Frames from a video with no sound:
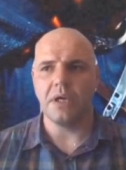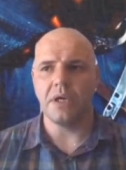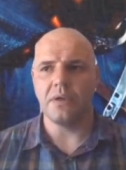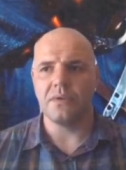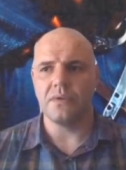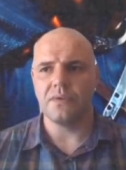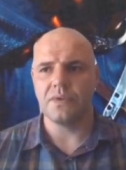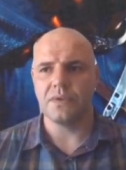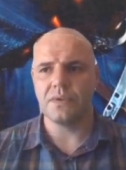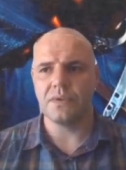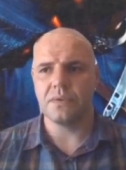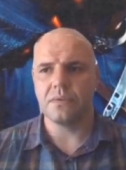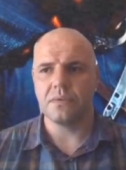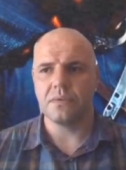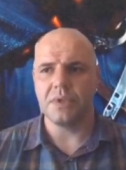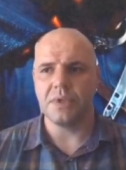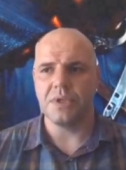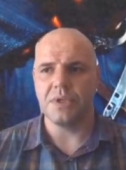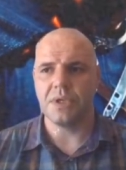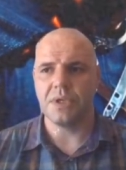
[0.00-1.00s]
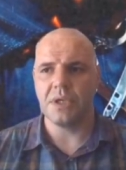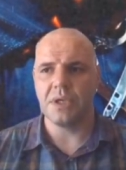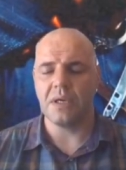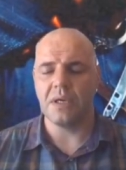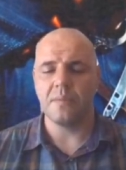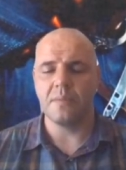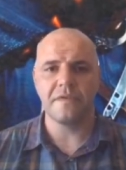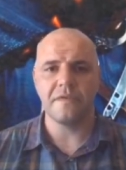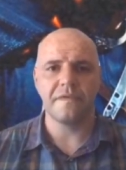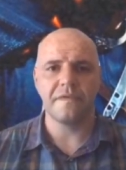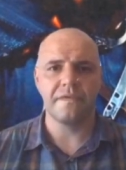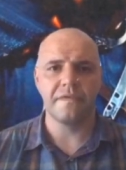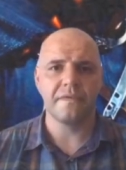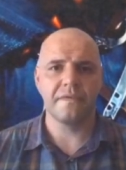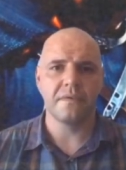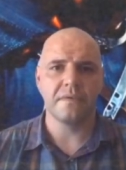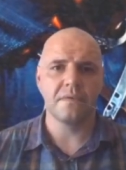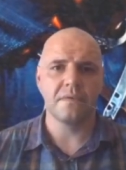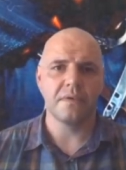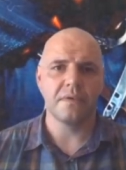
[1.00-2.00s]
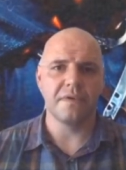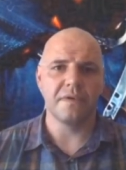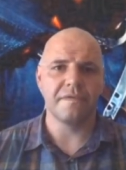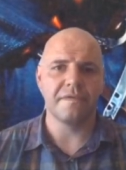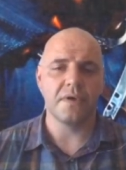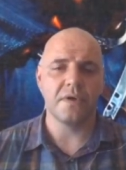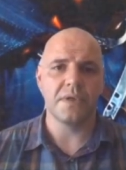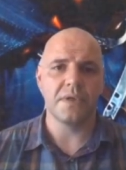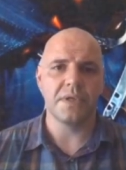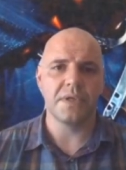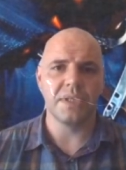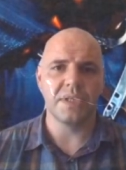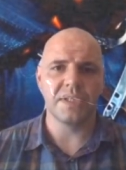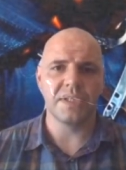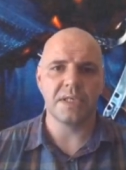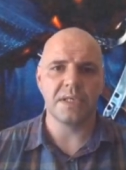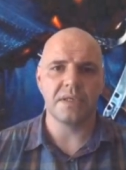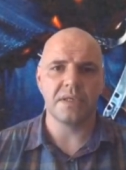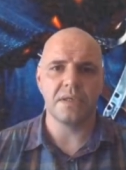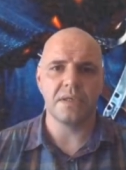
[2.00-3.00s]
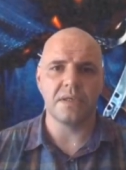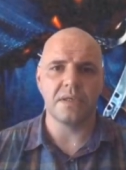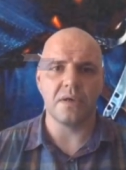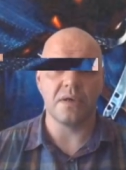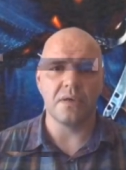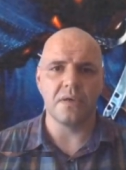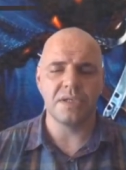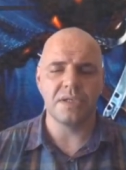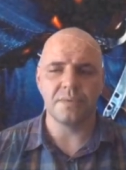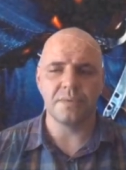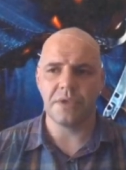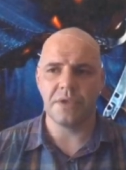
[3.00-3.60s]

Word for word: And in the name of the Father, the Son, and the Holy